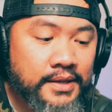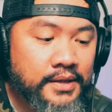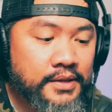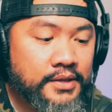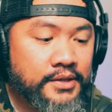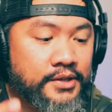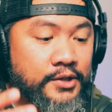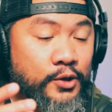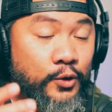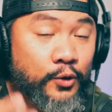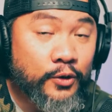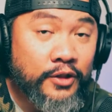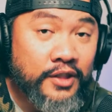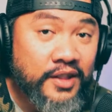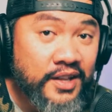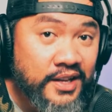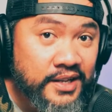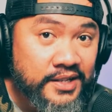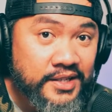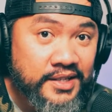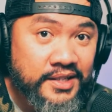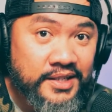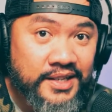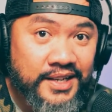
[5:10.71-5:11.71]
So
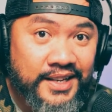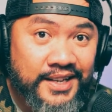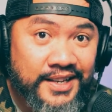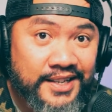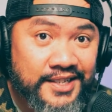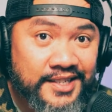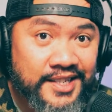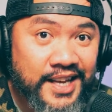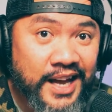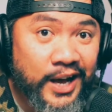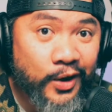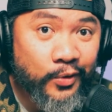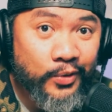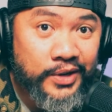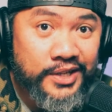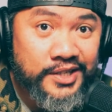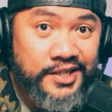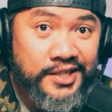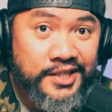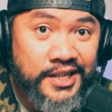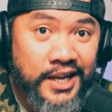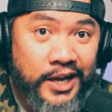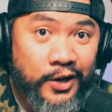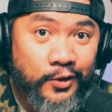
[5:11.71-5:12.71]
this is how it
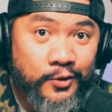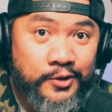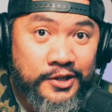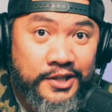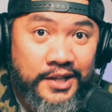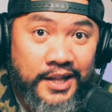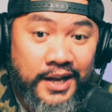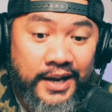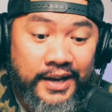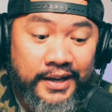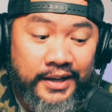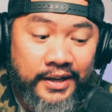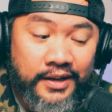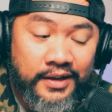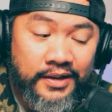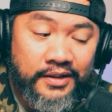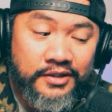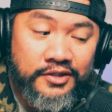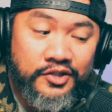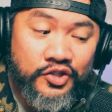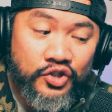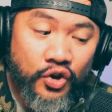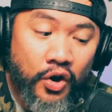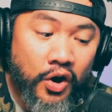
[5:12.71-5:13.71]
sounds like
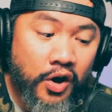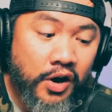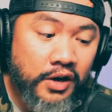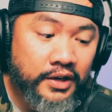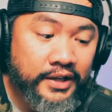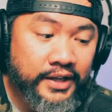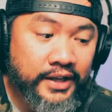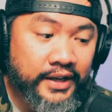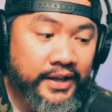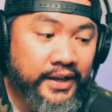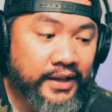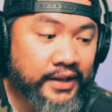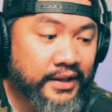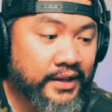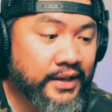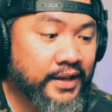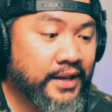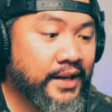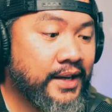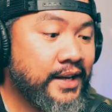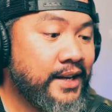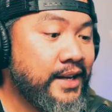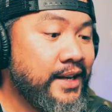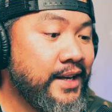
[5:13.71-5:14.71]
talking
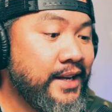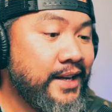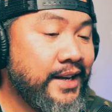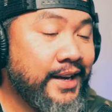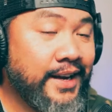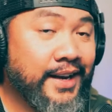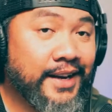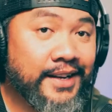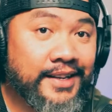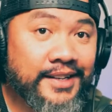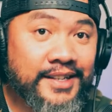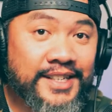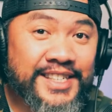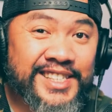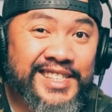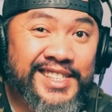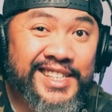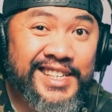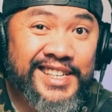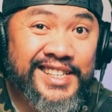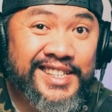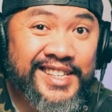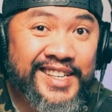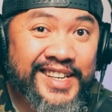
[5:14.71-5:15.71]
in the
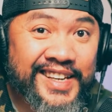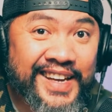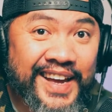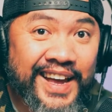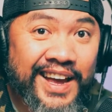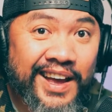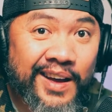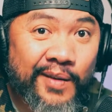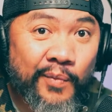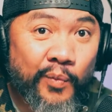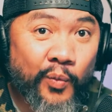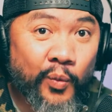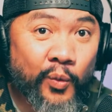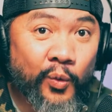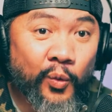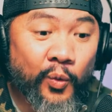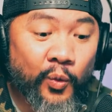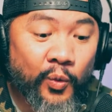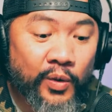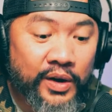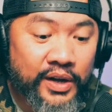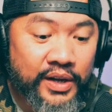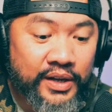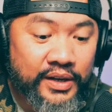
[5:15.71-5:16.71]

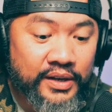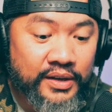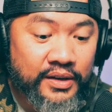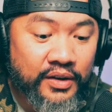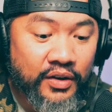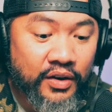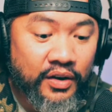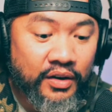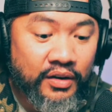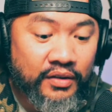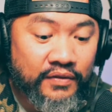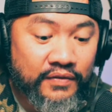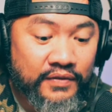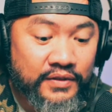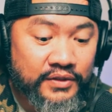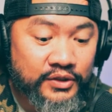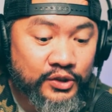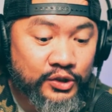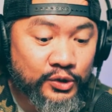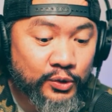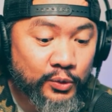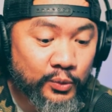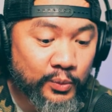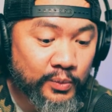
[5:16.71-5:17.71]
ZDM-1 of
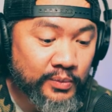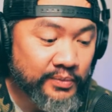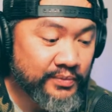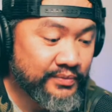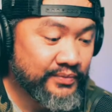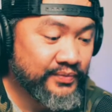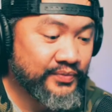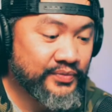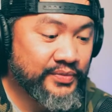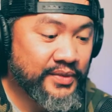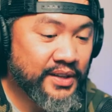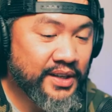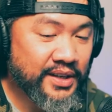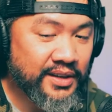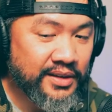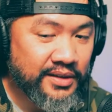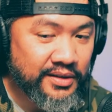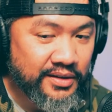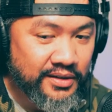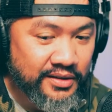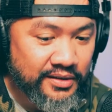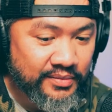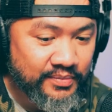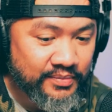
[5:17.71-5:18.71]
Zoom.
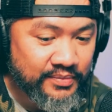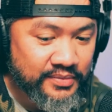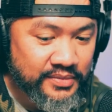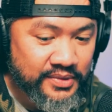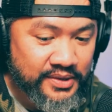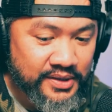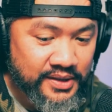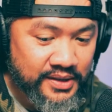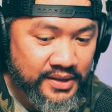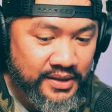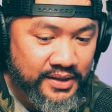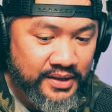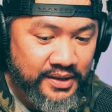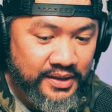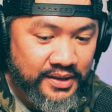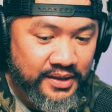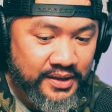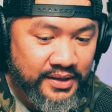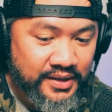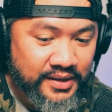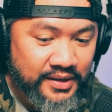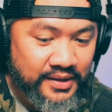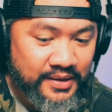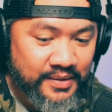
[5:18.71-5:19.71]

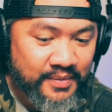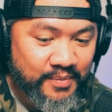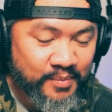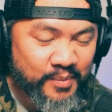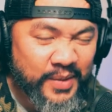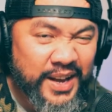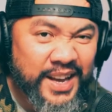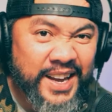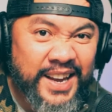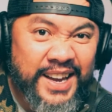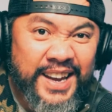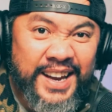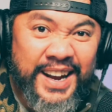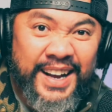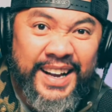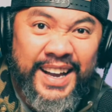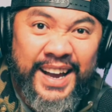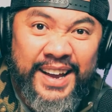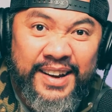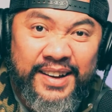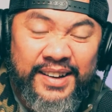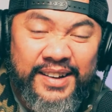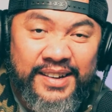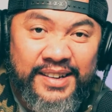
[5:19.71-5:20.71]
Man, I
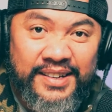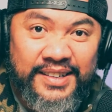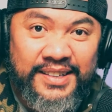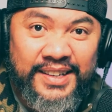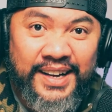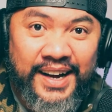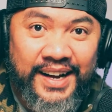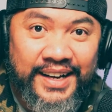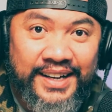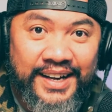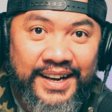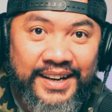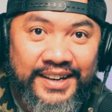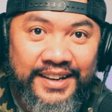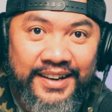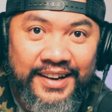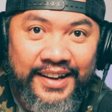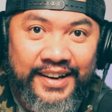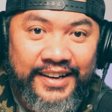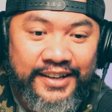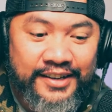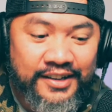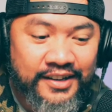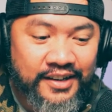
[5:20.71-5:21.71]
kind of
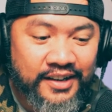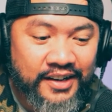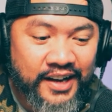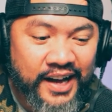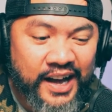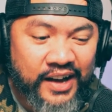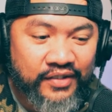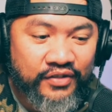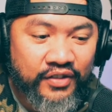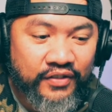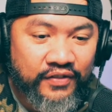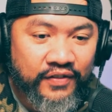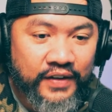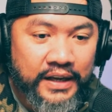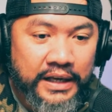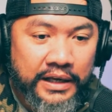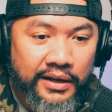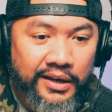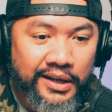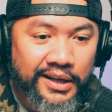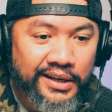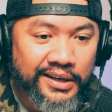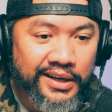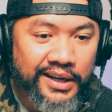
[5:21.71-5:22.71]
like have a
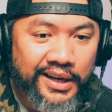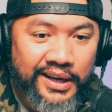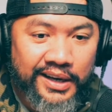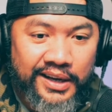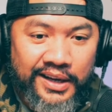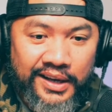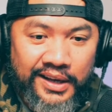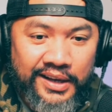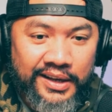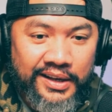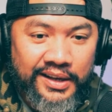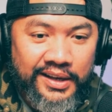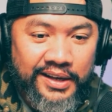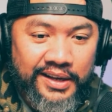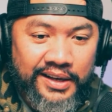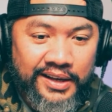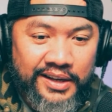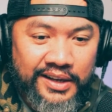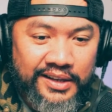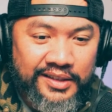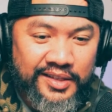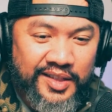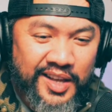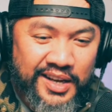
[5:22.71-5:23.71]
feeling that
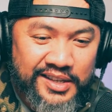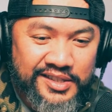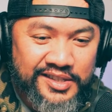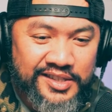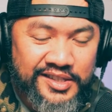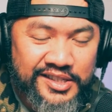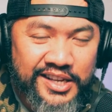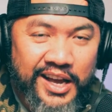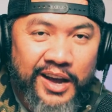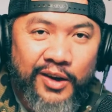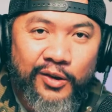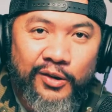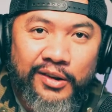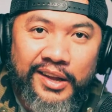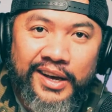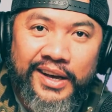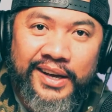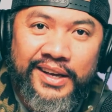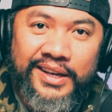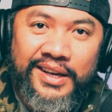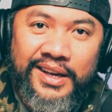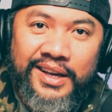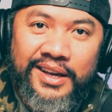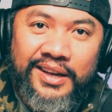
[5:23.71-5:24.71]
it doesn't sound like